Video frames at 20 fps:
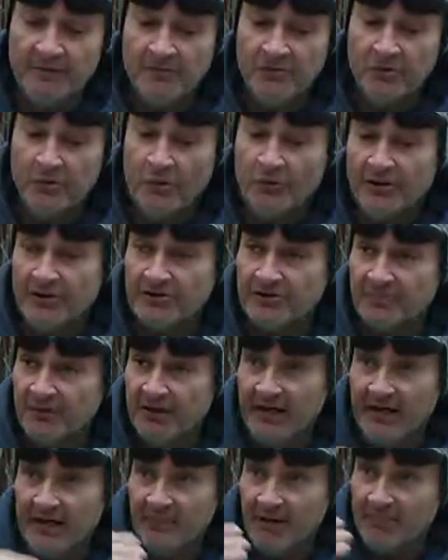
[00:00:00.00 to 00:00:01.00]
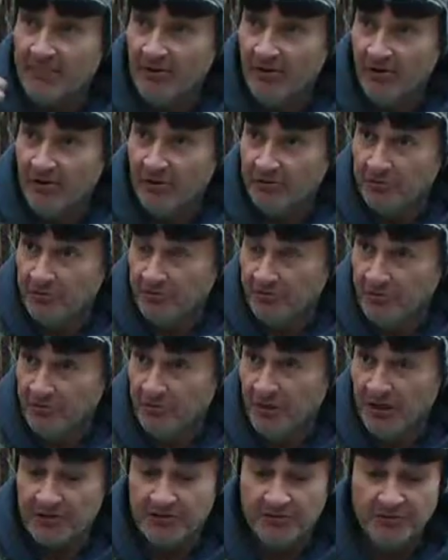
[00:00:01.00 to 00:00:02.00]
your whole day's supply, that might be a little too
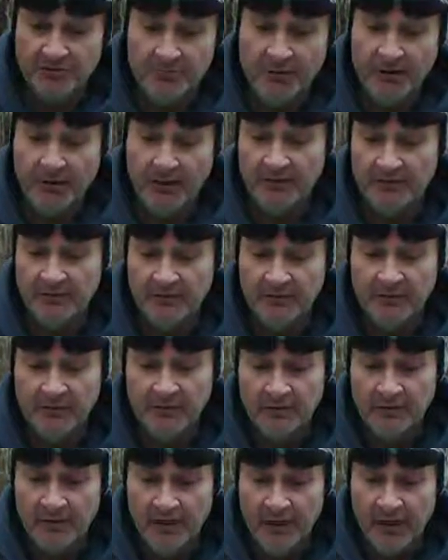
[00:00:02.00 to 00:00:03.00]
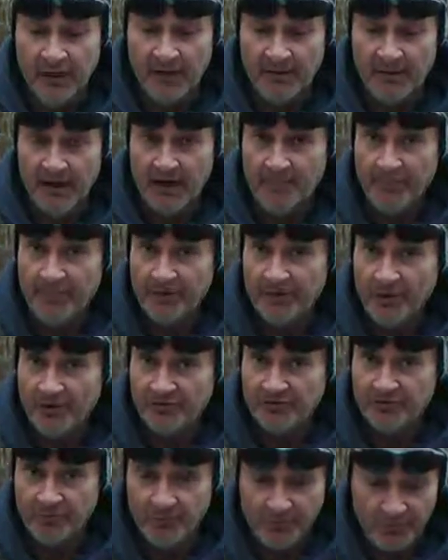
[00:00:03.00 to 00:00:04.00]
much. But I'll put all
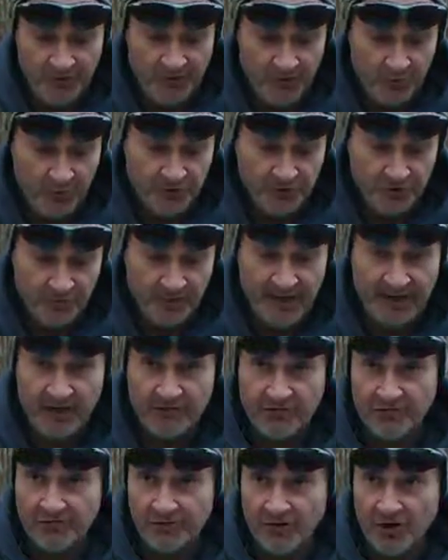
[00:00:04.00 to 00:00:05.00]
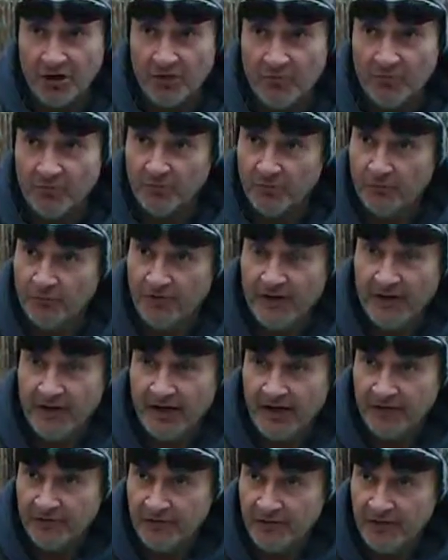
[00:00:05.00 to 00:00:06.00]
this in, what your macros are. We'll find out how
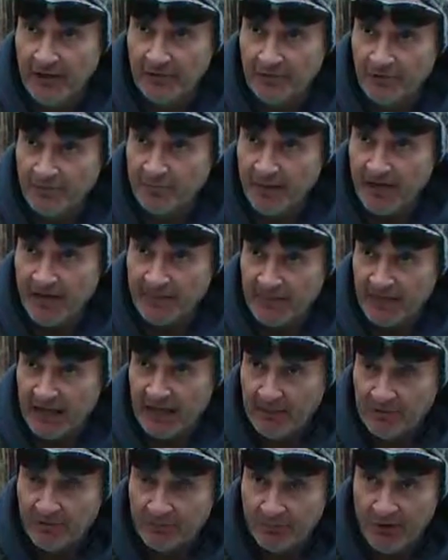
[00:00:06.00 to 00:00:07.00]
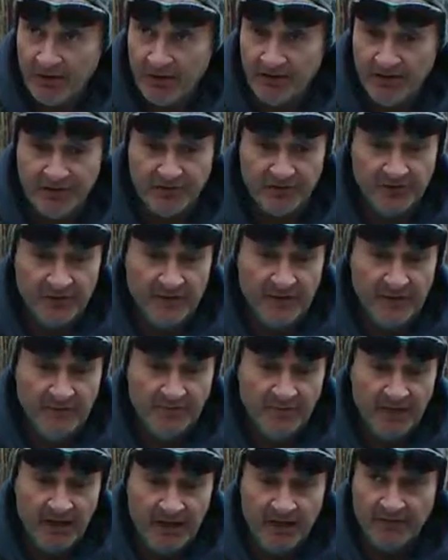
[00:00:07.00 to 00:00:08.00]
to do that, what your body metabolism rate is,
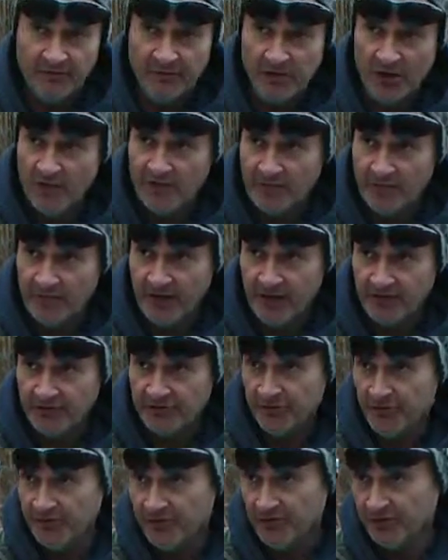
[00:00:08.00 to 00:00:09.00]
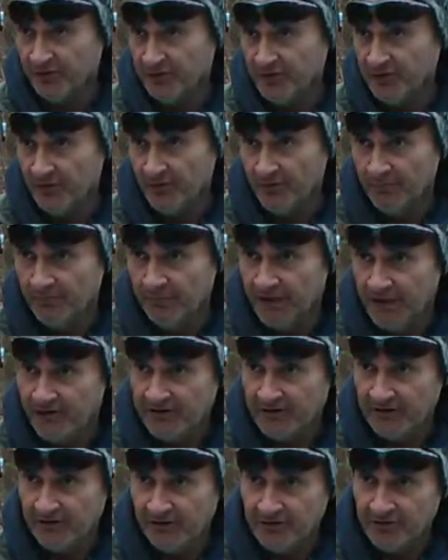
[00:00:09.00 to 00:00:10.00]
and go from there. So if you're,
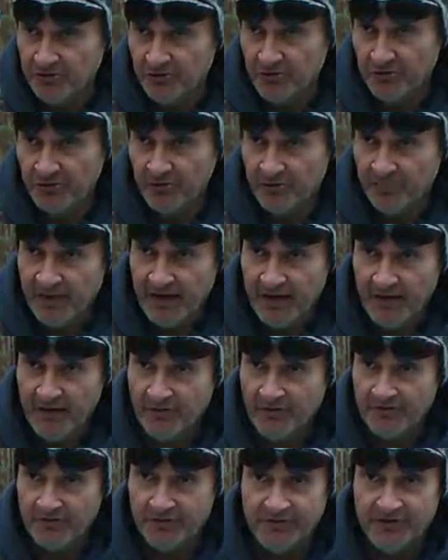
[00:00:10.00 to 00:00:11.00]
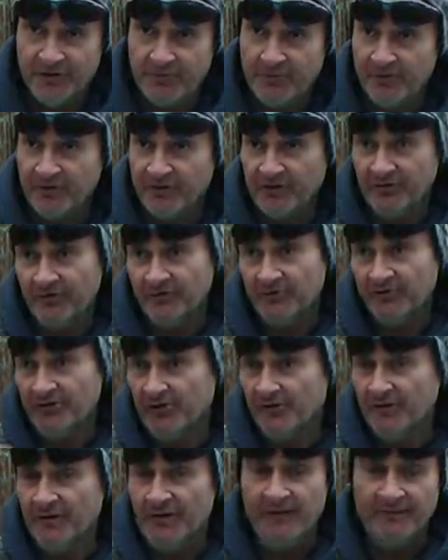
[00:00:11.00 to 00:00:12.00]
basically 200 pounds, the simple thing to do is
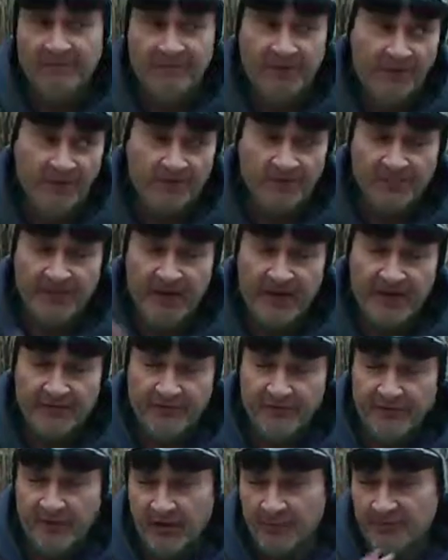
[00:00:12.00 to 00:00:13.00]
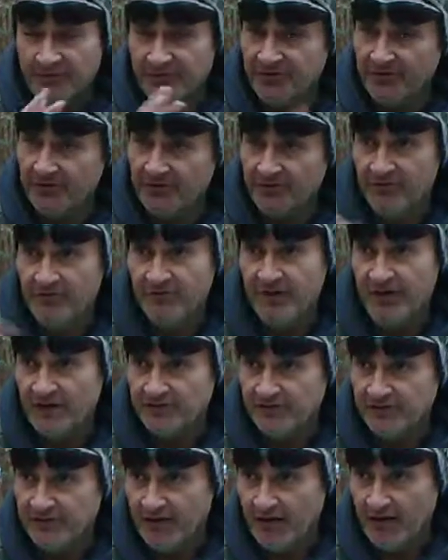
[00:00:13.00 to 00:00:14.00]
go, all this math involved, you just go
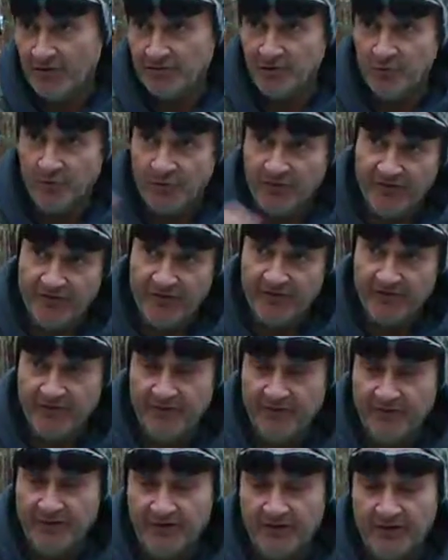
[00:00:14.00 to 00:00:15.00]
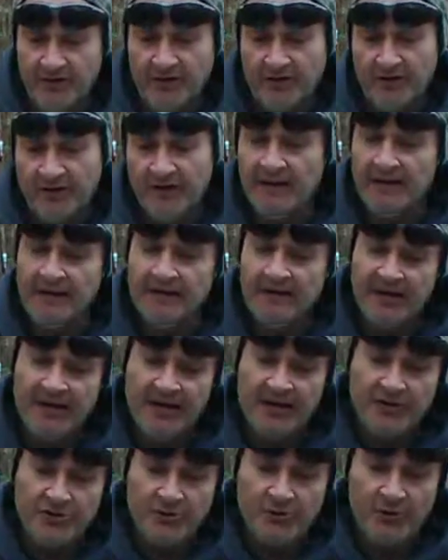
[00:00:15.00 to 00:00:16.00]
2,000 calories, you're 150, 1,500. And
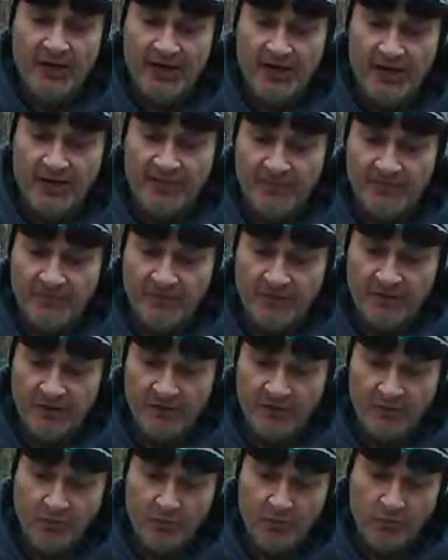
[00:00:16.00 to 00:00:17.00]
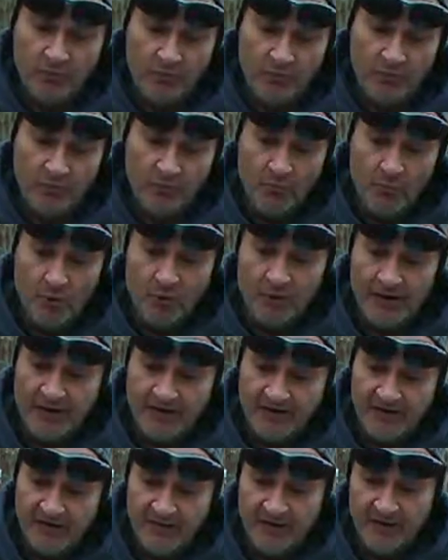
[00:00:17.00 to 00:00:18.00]
as you have more
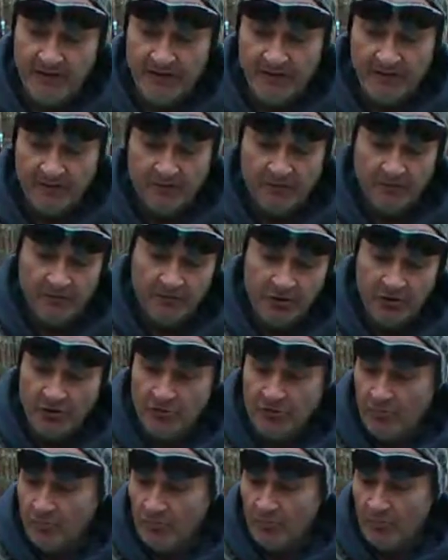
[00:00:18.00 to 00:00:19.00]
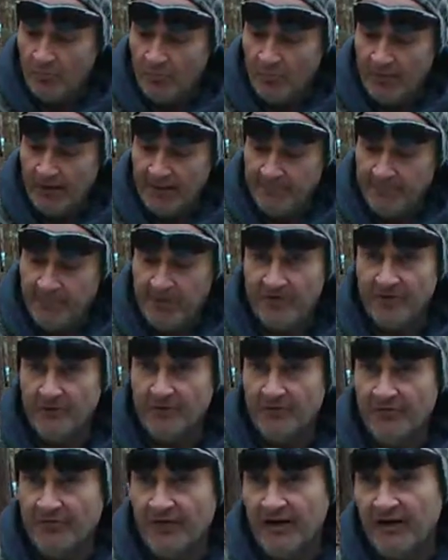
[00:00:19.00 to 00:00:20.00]
activity, you might be
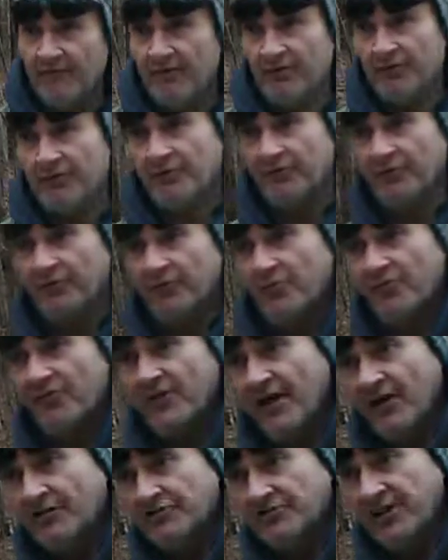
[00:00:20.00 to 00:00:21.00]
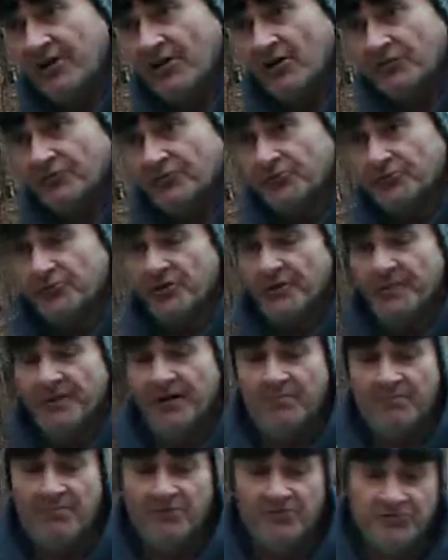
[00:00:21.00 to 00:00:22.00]
3,500 or 4,000 calories for a
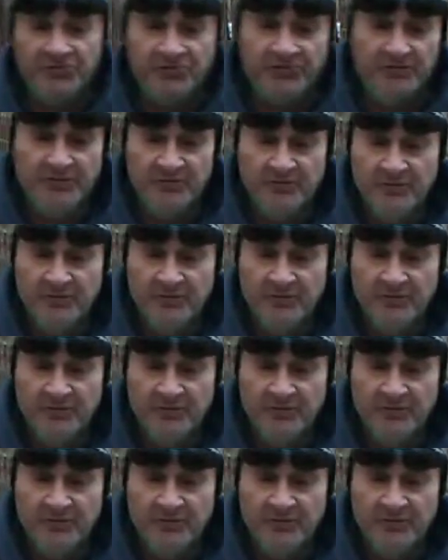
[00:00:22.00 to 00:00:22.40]
200-pound person